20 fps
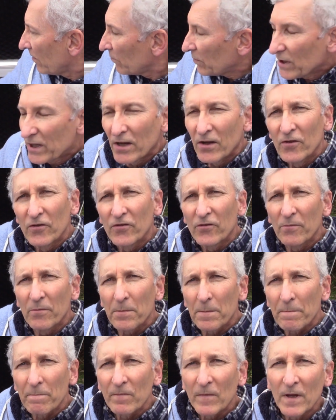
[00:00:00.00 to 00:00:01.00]
Because
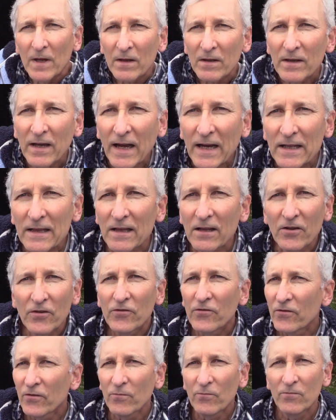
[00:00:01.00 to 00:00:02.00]

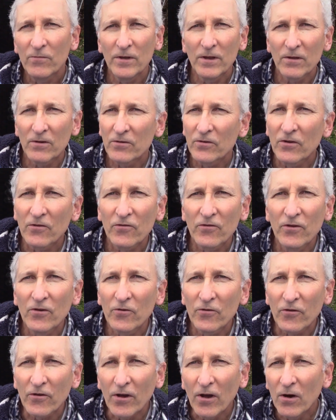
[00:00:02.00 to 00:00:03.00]
catalysts, and we learned this
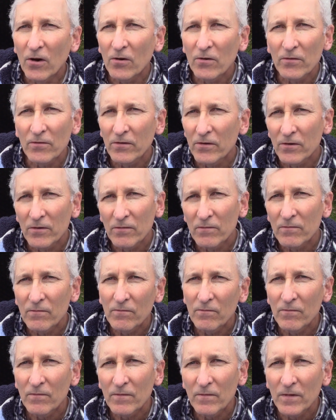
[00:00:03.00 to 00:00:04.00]
years ago in,
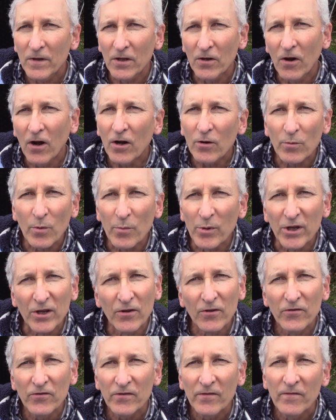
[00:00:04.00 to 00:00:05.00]
in
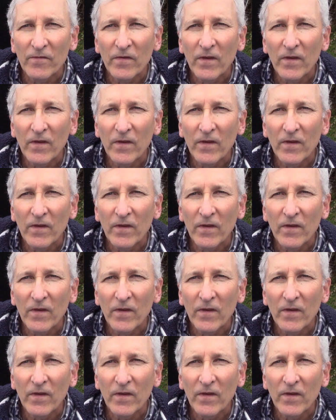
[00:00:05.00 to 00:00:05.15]
automobiles,